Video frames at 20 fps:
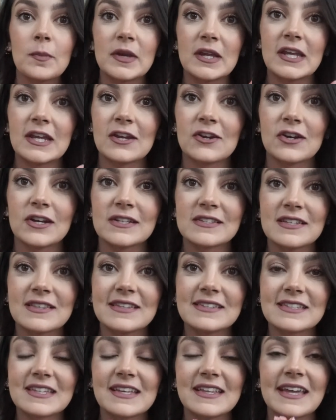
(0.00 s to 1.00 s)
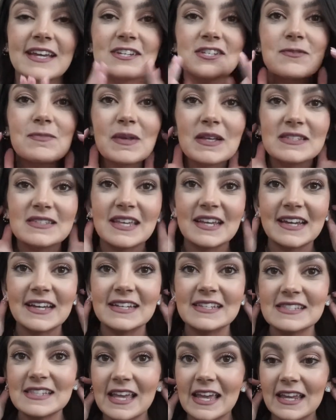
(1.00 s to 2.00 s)
many earrings in this collection because, like
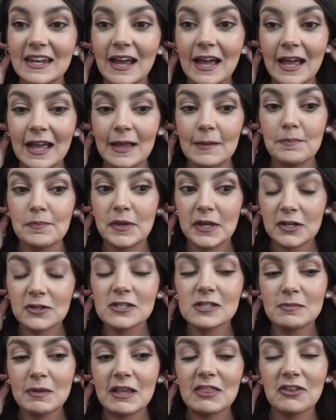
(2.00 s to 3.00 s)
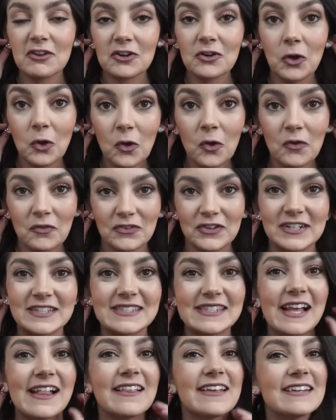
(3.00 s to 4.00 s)
I said, I pierced my third hole for
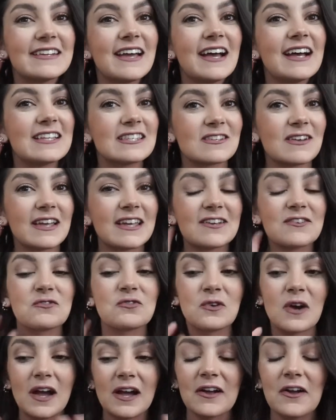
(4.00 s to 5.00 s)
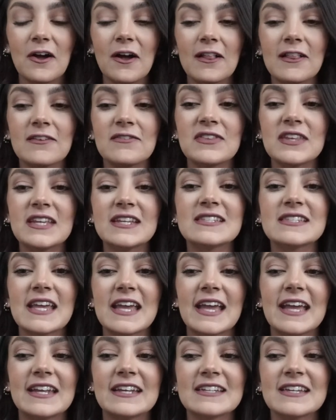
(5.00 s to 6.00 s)
Stella and Dot so I could rock all of these,
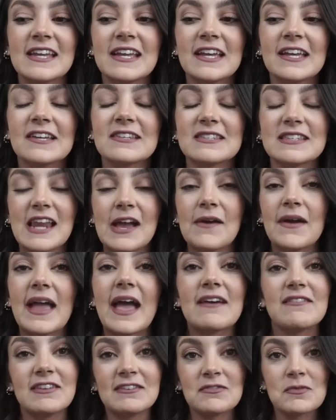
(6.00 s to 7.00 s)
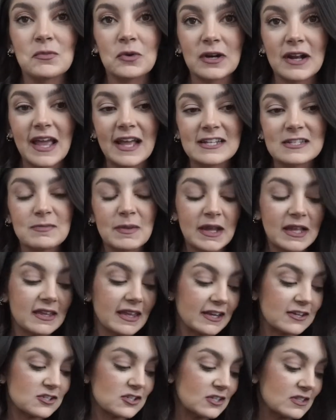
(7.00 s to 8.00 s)
and so now I have even more to add to my
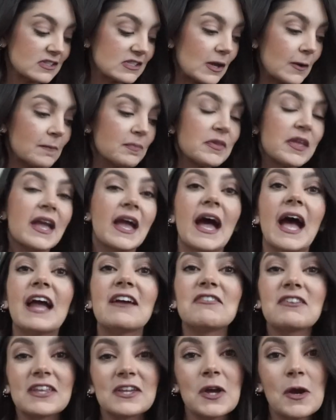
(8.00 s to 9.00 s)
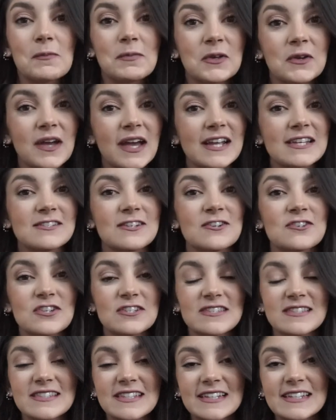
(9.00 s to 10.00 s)
collection. So I really hope you guys are
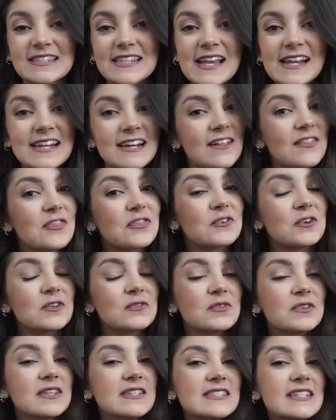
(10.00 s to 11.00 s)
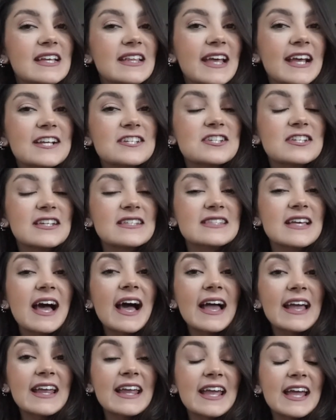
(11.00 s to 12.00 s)
just as excited and thrilled for this collection as
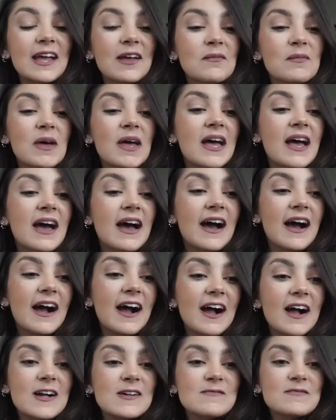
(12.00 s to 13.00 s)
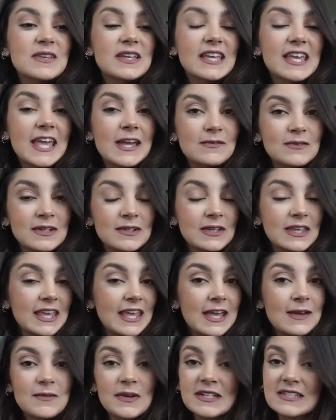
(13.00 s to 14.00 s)
I am. Um, can't,
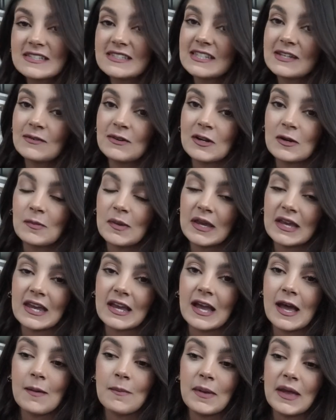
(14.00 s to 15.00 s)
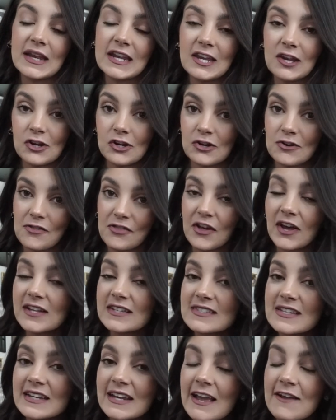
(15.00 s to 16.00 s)
can't wait to see what you're picking up and hear your
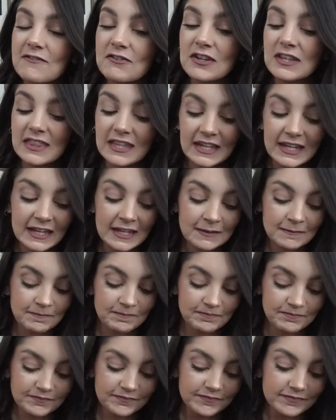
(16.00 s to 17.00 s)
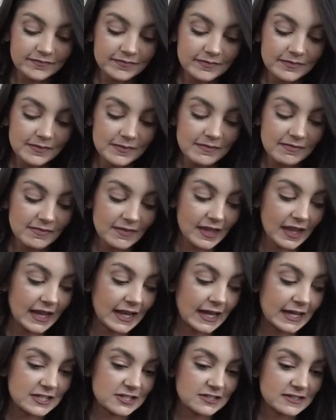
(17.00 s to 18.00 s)
thoughts on everything.
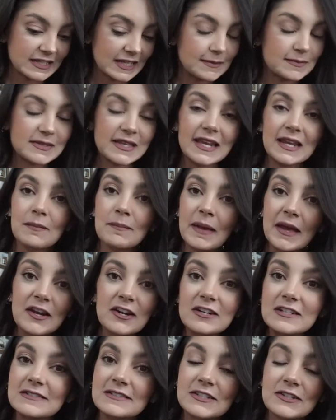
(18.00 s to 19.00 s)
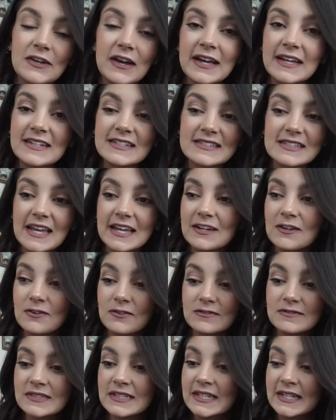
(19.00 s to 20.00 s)
Uh, it just keeps getting better, you guys. I
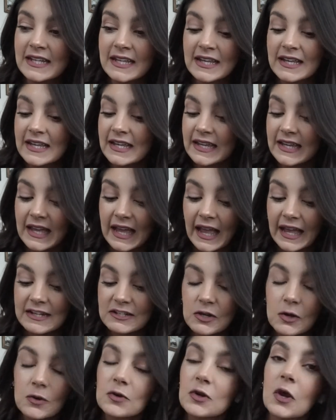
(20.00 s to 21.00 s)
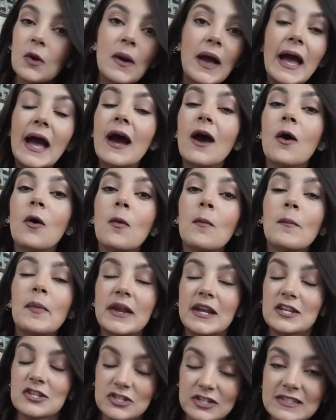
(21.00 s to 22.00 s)
don't, I don't know how,
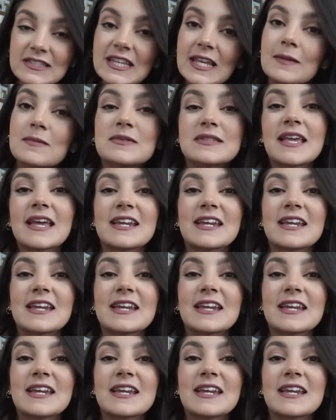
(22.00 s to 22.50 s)
but it just keeps